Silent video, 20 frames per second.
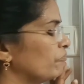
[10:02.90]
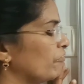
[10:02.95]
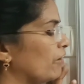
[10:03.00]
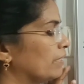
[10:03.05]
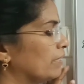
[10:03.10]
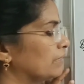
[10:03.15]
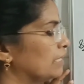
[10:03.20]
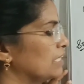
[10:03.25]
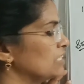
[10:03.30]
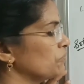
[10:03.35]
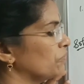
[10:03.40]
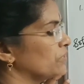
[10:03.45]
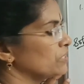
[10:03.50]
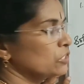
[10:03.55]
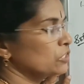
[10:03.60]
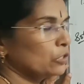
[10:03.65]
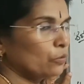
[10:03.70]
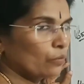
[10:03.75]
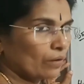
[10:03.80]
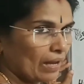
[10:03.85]
factors
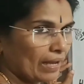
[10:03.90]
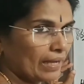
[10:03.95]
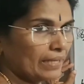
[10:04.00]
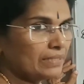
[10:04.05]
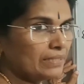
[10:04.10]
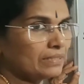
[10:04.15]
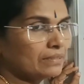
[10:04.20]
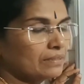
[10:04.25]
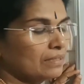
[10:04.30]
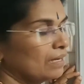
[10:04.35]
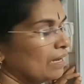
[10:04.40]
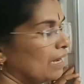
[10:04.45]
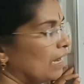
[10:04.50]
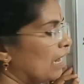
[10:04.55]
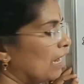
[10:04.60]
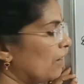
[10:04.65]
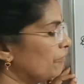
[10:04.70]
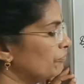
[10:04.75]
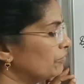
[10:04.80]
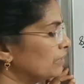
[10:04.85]
first you write.
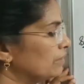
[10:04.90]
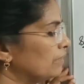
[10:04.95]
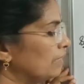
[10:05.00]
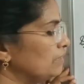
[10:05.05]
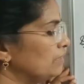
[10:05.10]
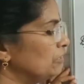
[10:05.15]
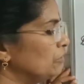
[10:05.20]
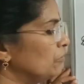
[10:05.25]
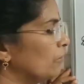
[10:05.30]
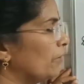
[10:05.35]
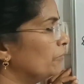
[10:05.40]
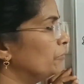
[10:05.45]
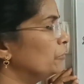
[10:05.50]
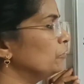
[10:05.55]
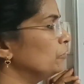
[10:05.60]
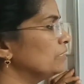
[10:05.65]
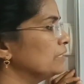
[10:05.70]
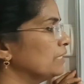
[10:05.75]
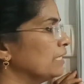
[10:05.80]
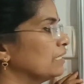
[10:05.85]
After that you have
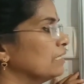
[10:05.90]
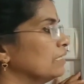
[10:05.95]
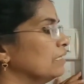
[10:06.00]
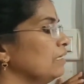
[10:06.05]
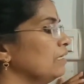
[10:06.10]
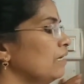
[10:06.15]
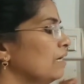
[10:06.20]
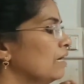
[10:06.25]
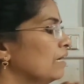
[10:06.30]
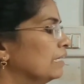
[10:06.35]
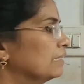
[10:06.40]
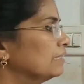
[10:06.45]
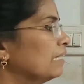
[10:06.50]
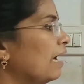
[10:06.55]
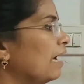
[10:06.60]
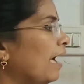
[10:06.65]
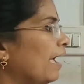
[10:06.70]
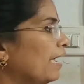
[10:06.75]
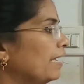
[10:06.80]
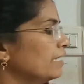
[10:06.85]
to check the
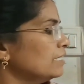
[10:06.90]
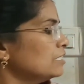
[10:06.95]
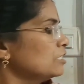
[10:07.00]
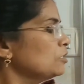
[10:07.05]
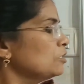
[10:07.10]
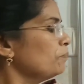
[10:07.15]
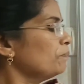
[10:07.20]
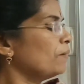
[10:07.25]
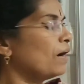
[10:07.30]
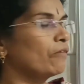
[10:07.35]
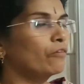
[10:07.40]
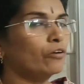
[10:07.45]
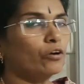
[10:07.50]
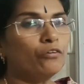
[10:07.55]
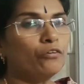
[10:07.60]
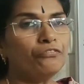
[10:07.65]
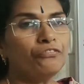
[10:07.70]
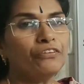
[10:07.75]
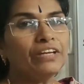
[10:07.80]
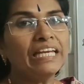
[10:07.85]
highest power
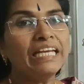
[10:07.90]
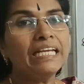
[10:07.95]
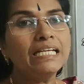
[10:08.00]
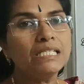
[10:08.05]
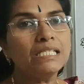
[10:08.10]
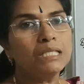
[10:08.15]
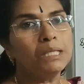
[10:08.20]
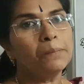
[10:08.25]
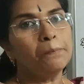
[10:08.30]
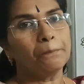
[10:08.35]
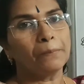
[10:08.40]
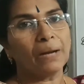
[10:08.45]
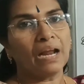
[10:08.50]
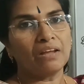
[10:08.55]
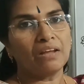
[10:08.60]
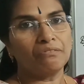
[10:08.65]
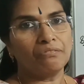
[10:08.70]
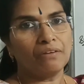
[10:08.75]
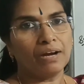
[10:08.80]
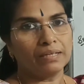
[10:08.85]
of each
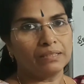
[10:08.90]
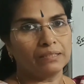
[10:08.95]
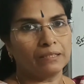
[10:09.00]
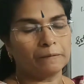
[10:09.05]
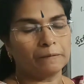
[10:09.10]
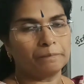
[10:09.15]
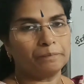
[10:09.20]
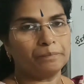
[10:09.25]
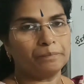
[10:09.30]
prime factor.